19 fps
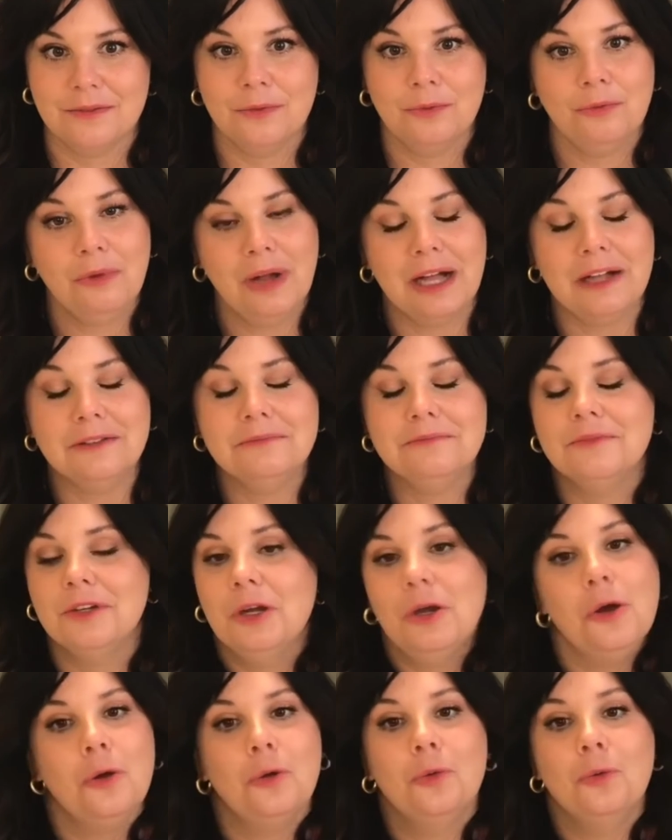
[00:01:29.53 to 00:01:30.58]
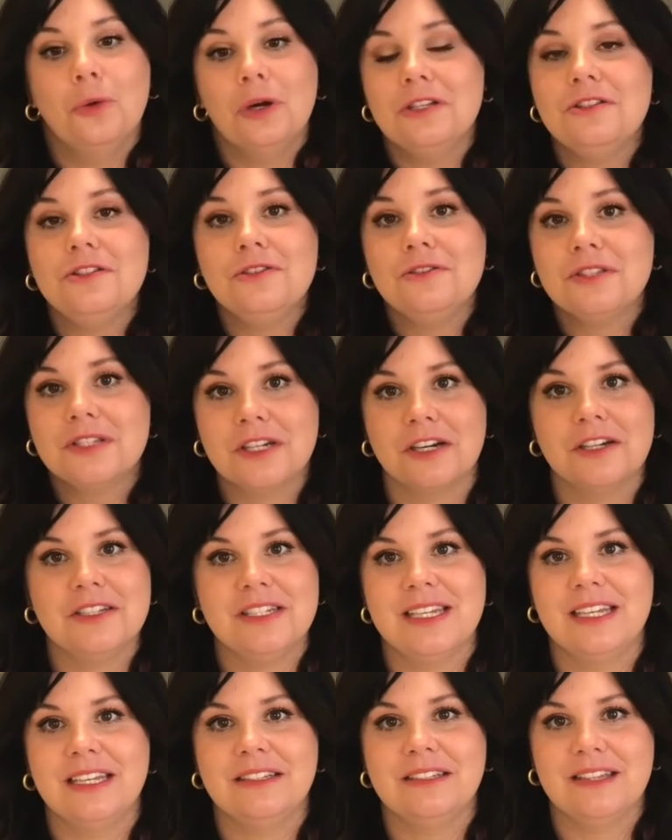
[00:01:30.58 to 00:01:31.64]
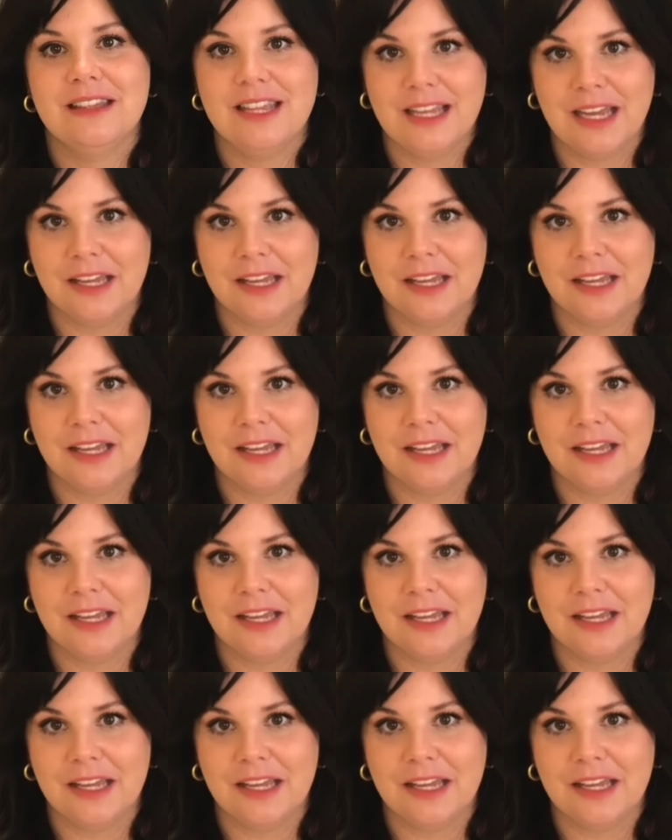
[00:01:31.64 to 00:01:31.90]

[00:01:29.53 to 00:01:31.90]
Well, once you start to get to the